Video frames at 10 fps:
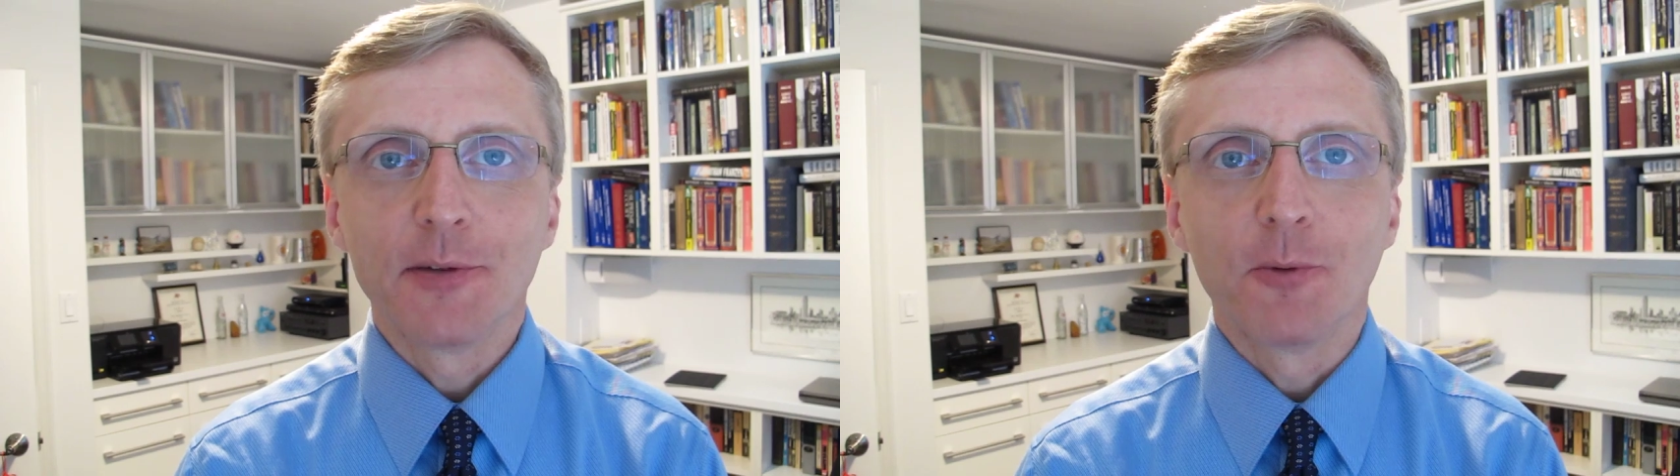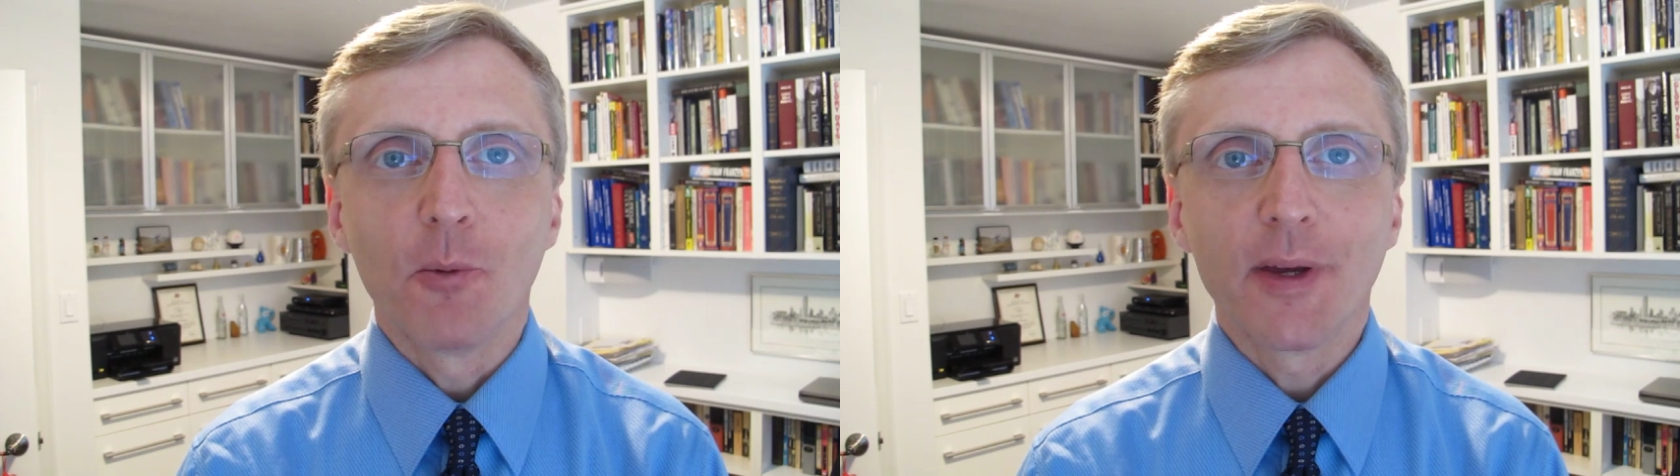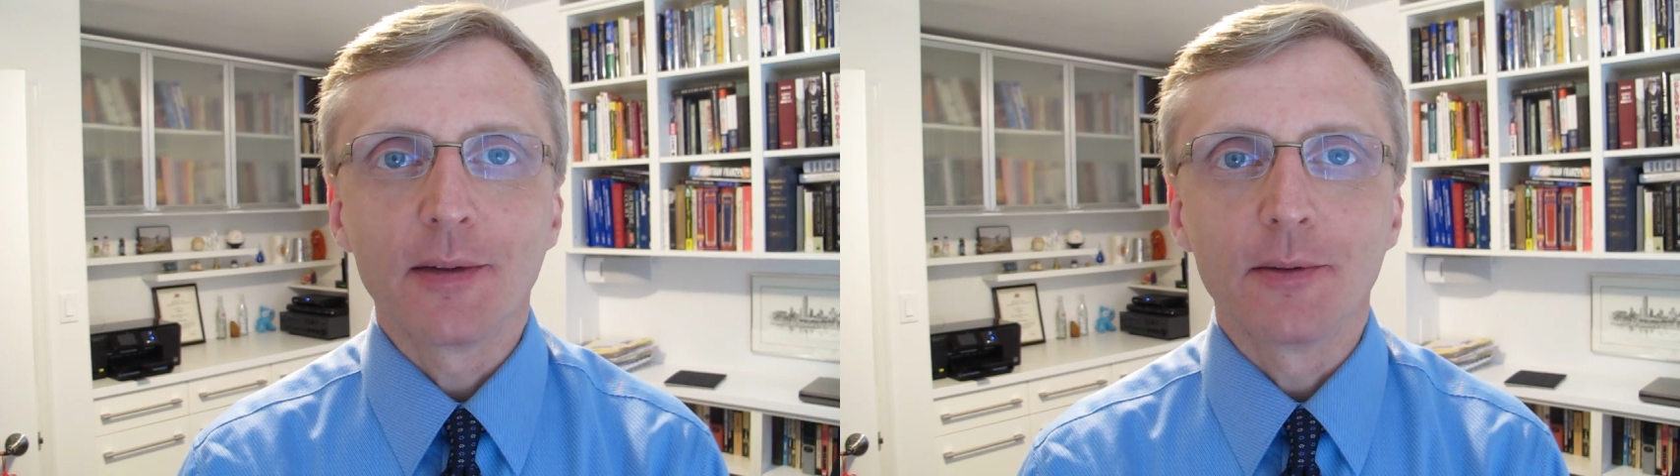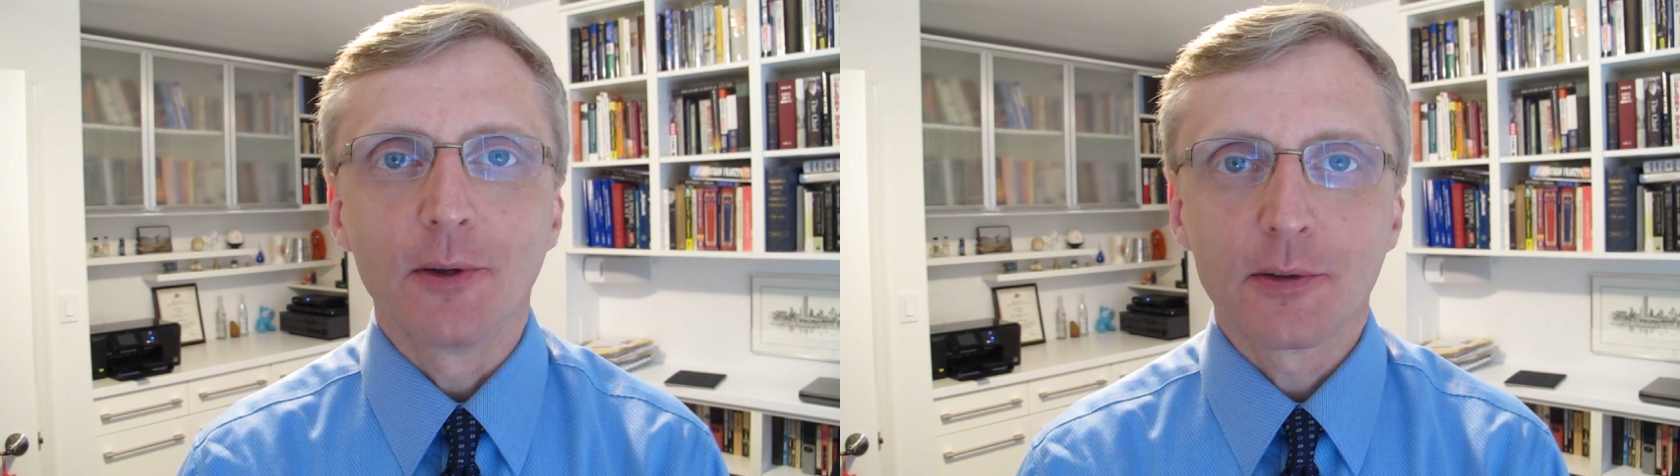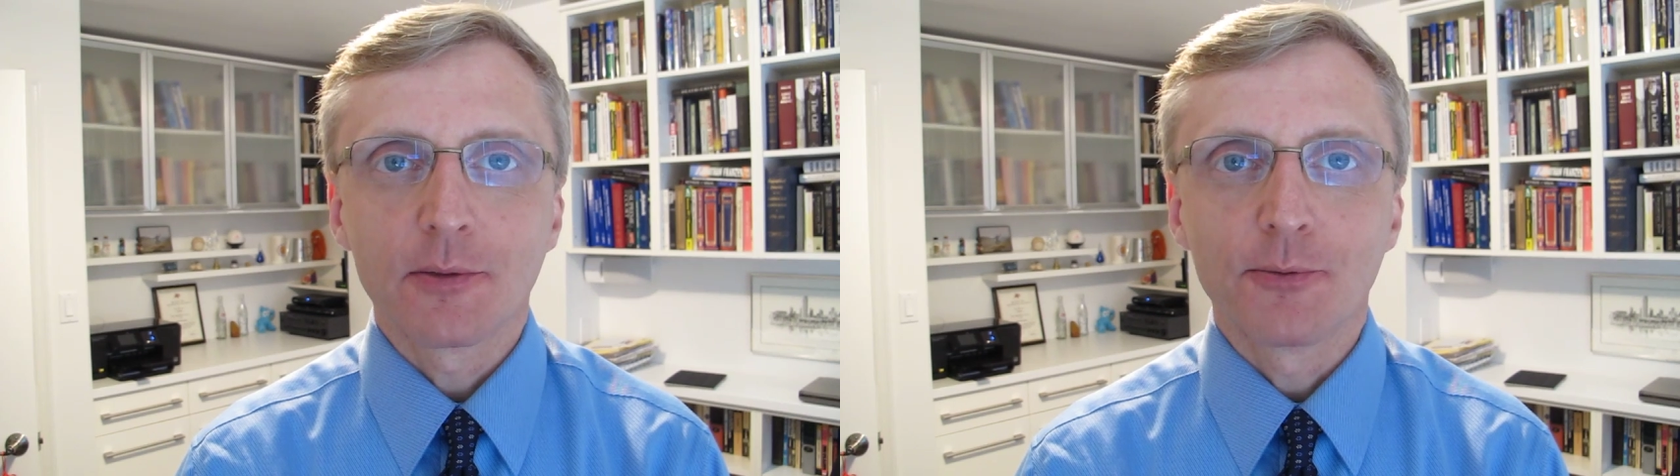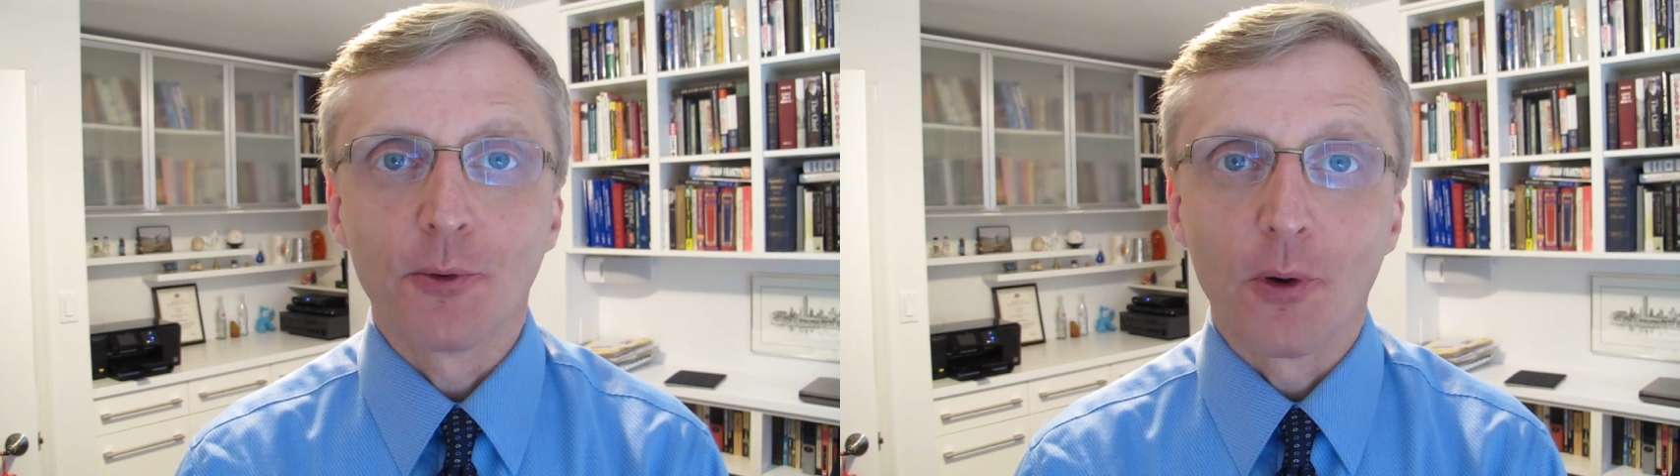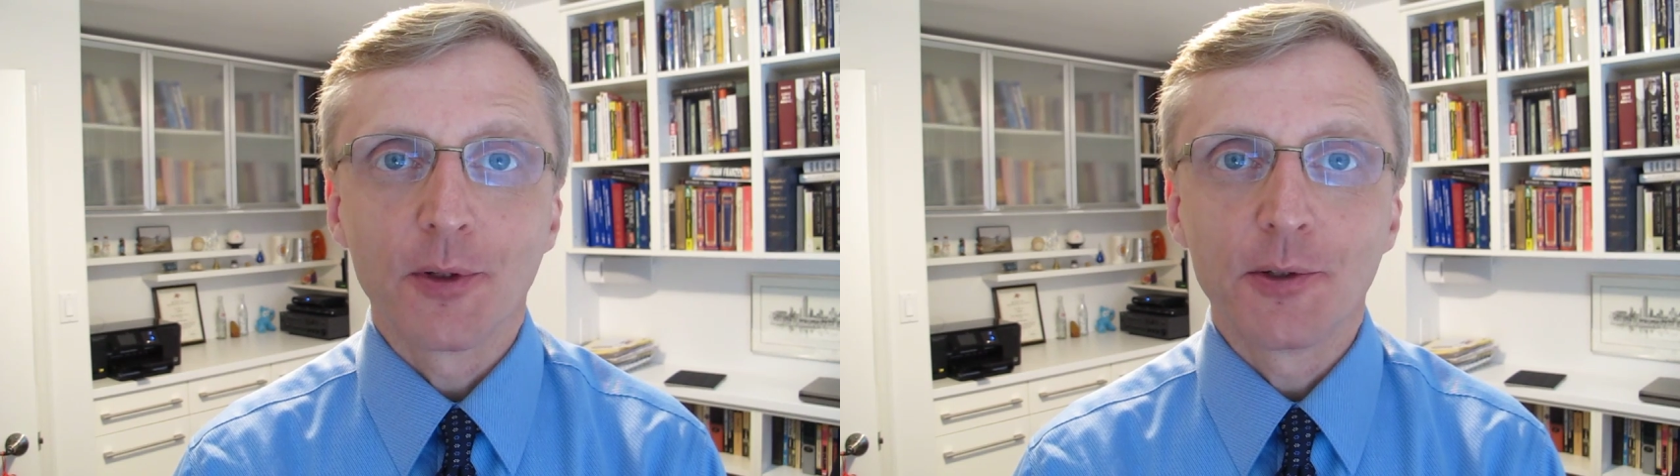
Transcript: of what we can look forward